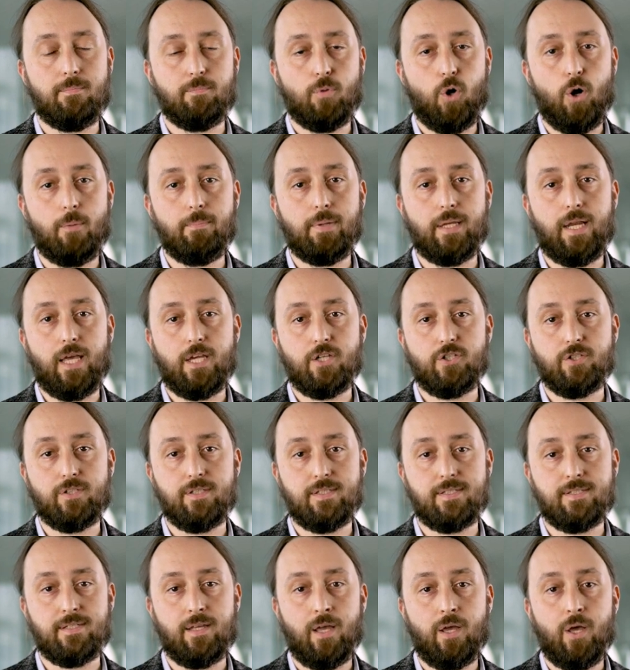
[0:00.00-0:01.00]

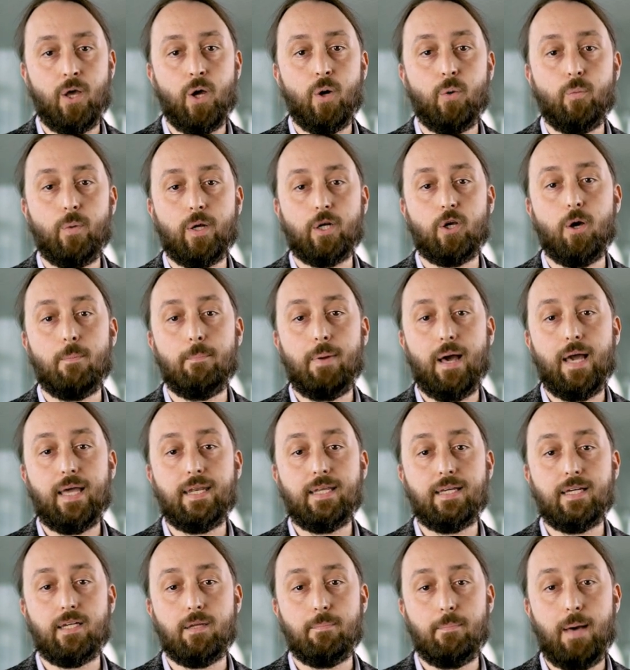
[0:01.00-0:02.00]
combinations. When
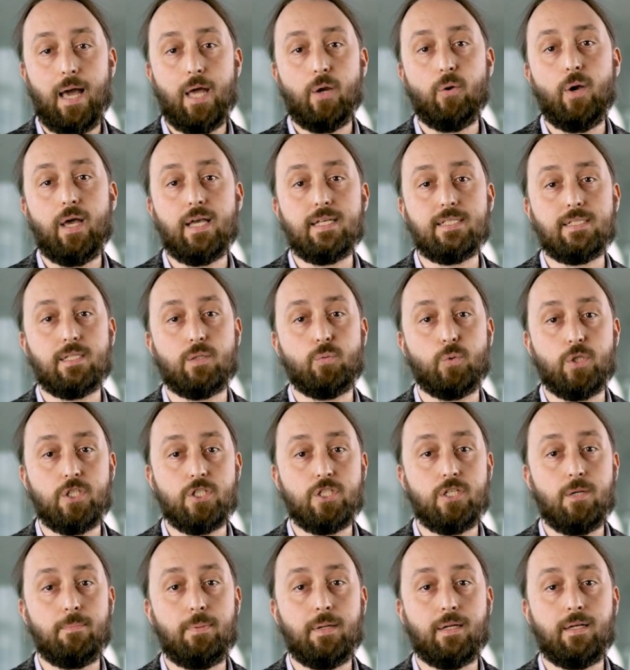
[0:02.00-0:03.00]
combining an amino acid
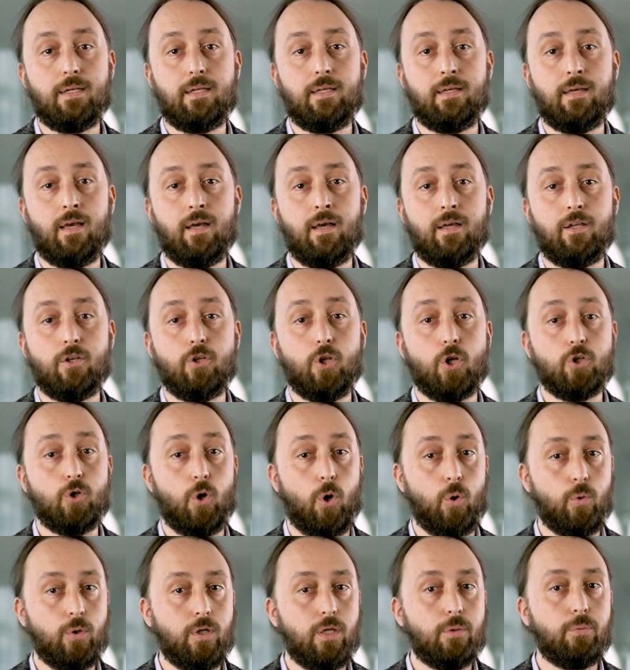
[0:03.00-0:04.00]
which typically not
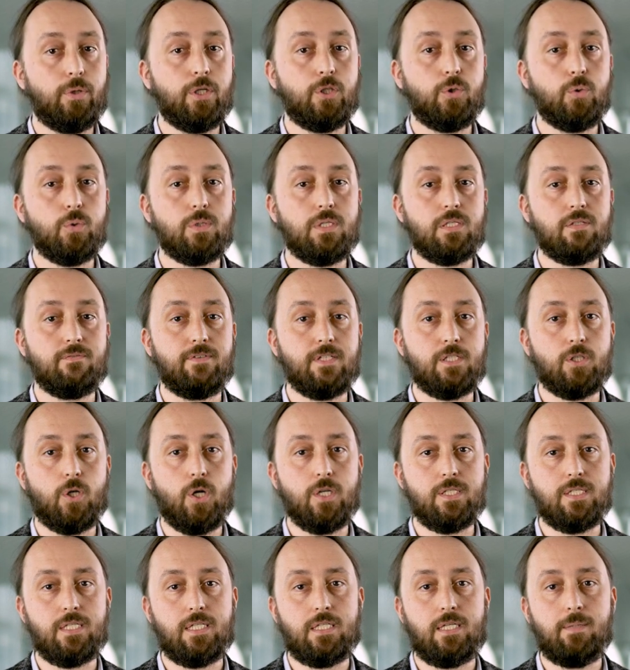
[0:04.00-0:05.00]
only reduces
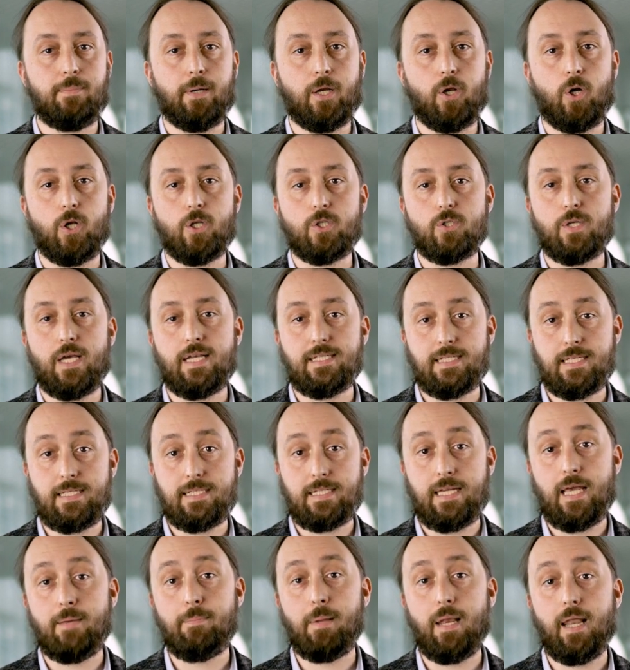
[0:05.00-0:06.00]
viscosity but also has a
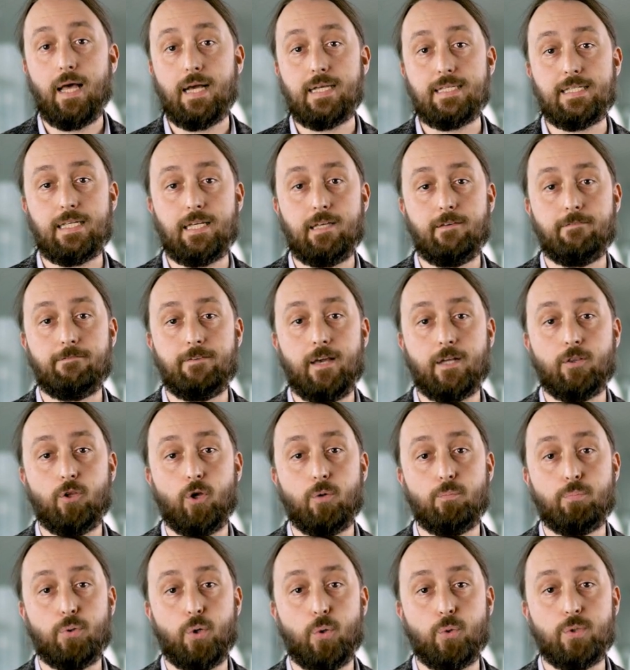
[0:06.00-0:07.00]
stabilizing effect
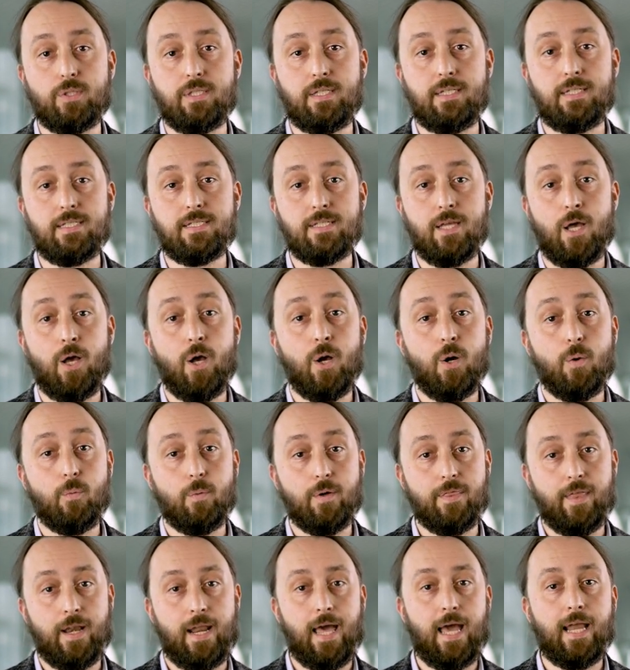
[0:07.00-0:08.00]
on proteins
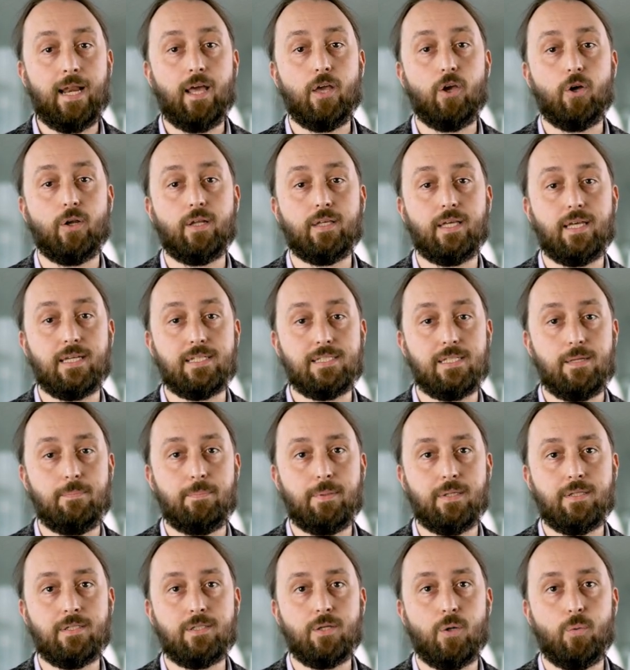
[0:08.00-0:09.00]
with an anionic
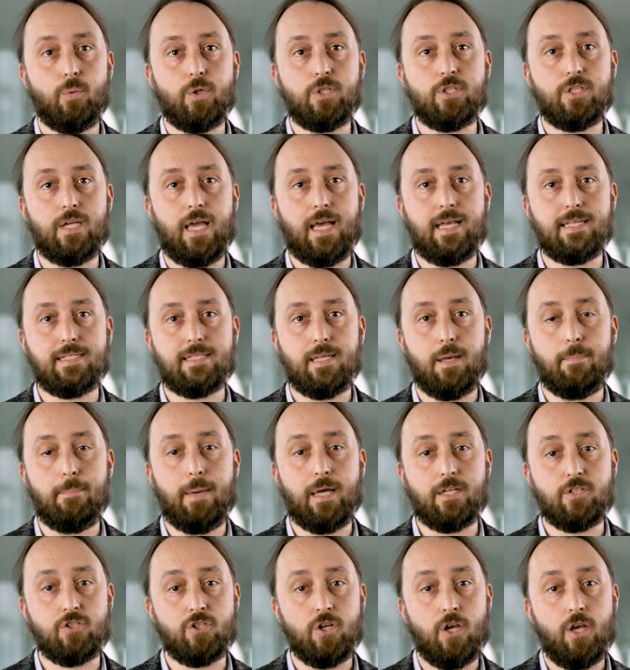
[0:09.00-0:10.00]
excipient which has a
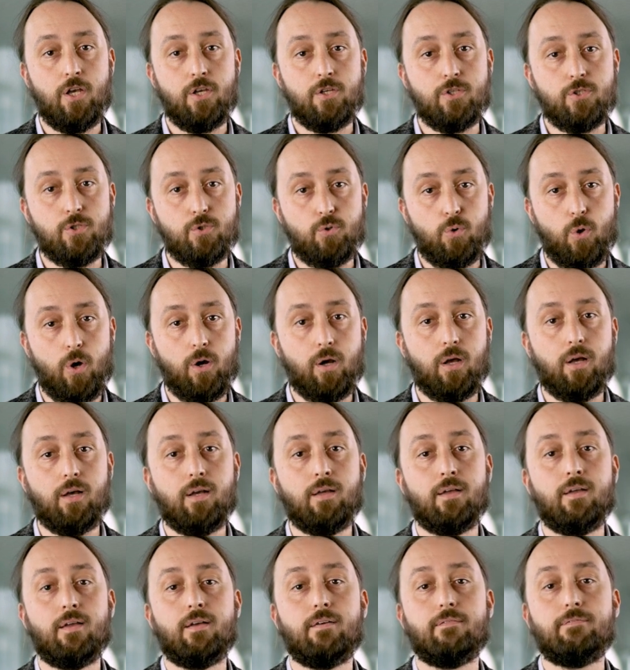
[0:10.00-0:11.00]
much
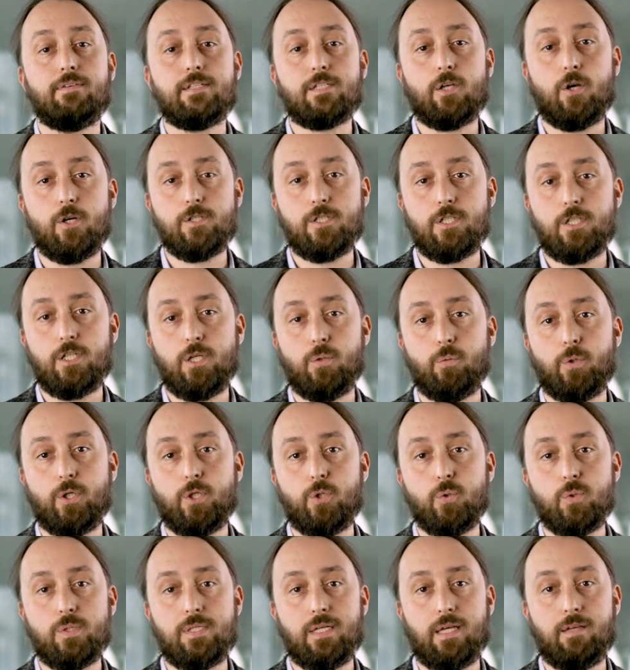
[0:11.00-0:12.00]
stronger viscosity
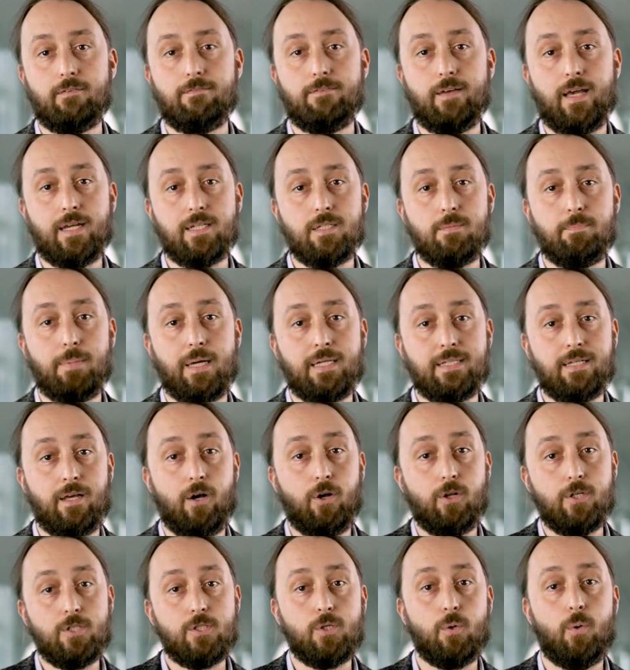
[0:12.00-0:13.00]
reducing effect but
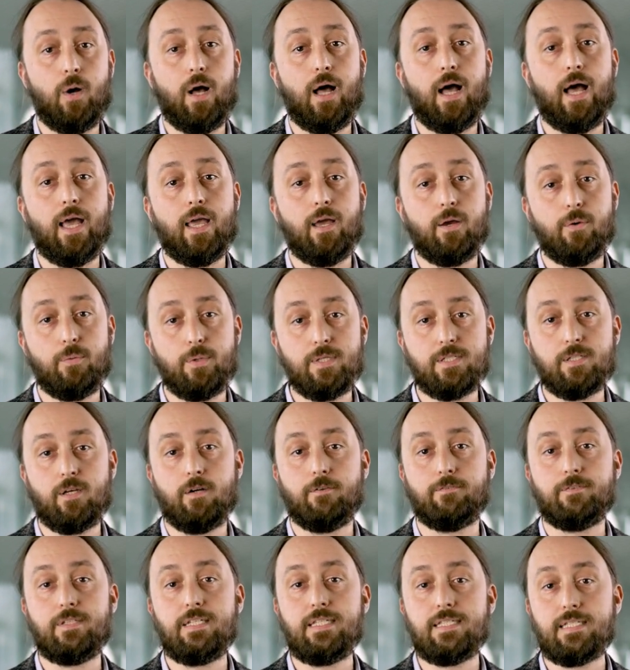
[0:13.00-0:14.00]
also a higher risk
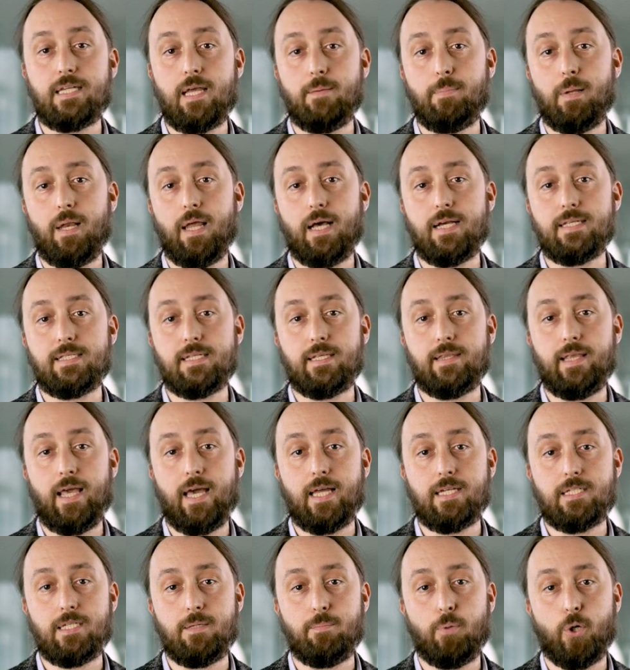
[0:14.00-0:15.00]
of destabilizing the
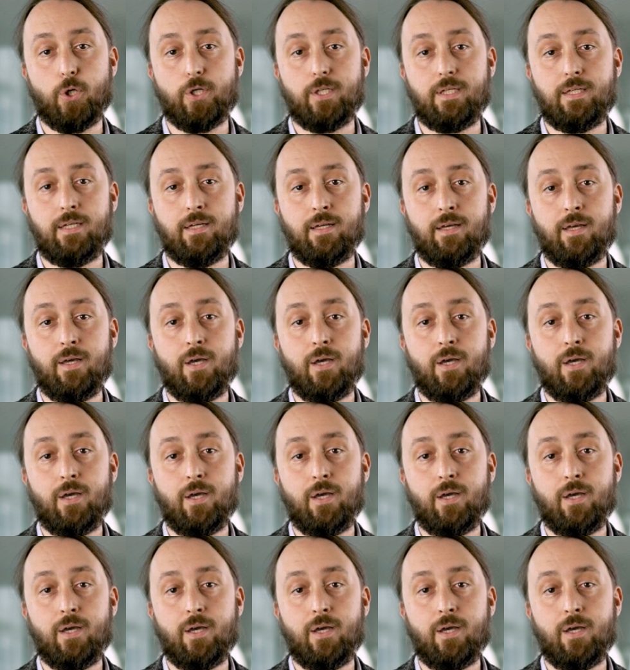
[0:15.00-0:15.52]
antibody,